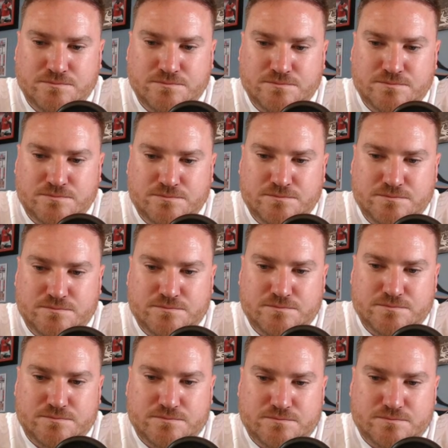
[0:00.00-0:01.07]

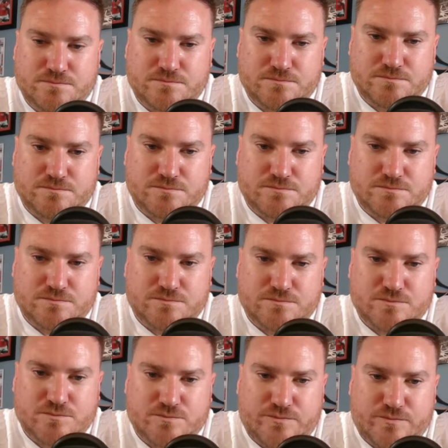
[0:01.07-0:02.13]

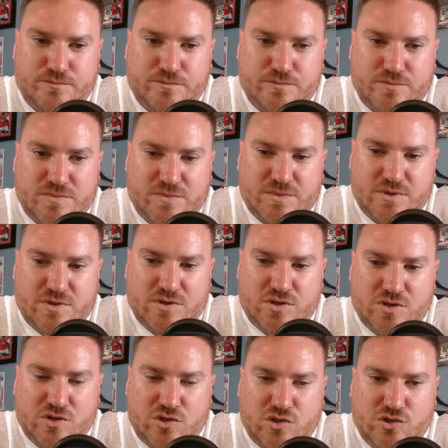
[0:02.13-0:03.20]

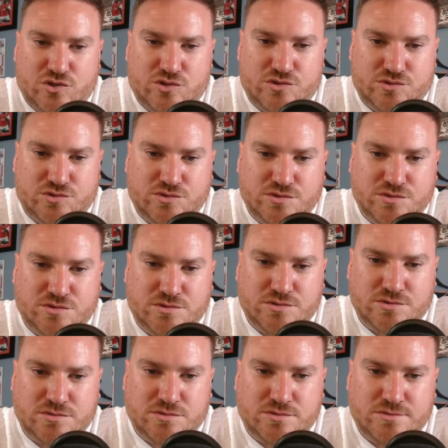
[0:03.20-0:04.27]

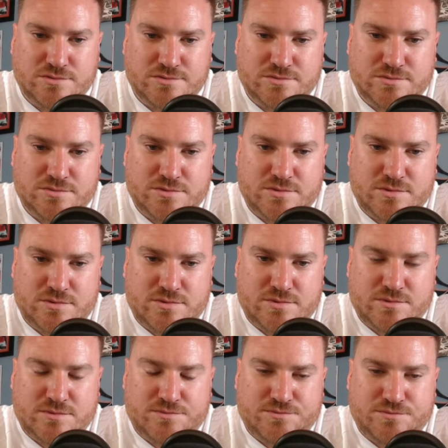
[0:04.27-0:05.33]

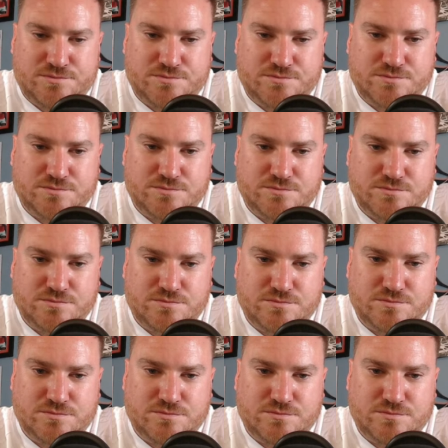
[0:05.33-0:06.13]
(silent)